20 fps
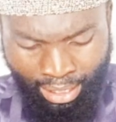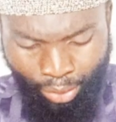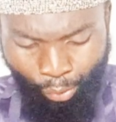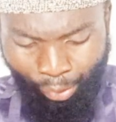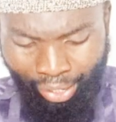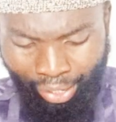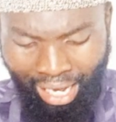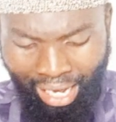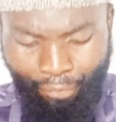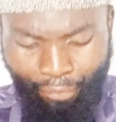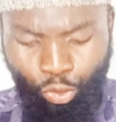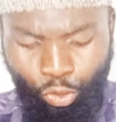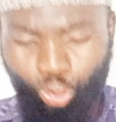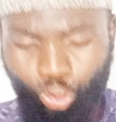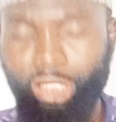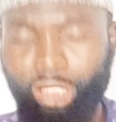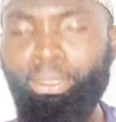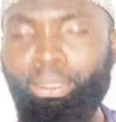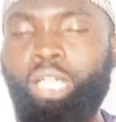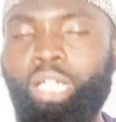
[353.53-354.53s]
We have
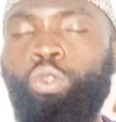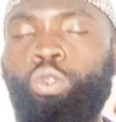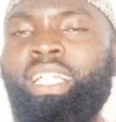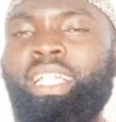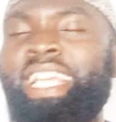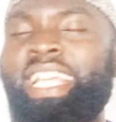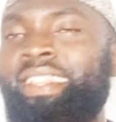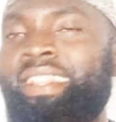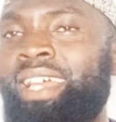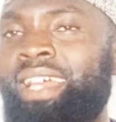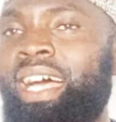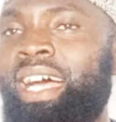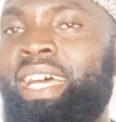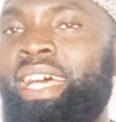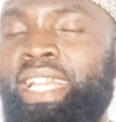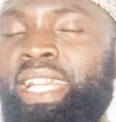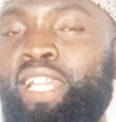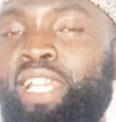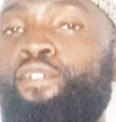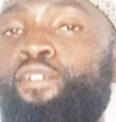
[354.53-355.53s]
yujma'ul gida.
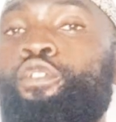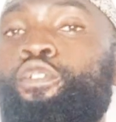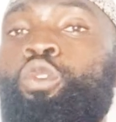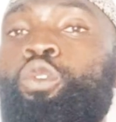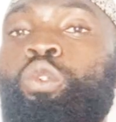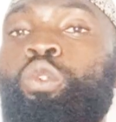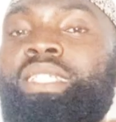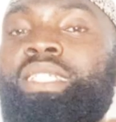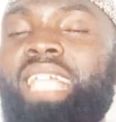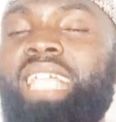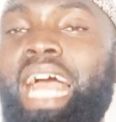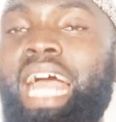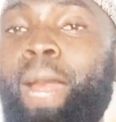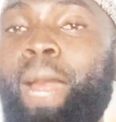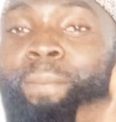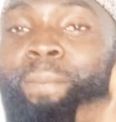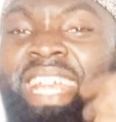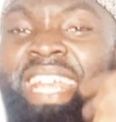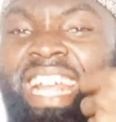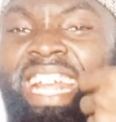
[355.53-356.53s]
The foods
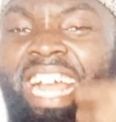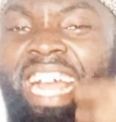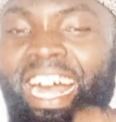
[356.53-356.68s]
are being